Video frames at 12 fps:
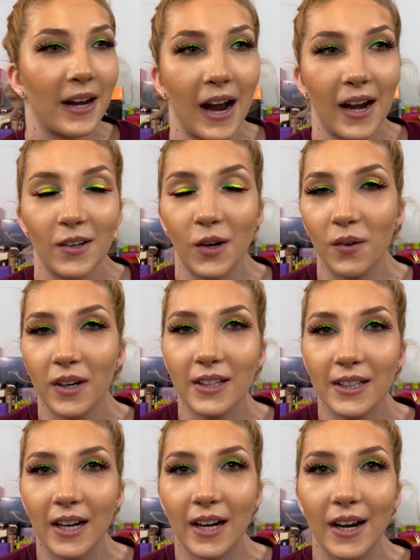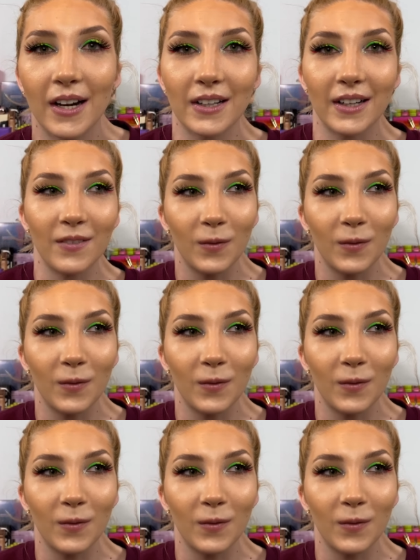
I noticed that it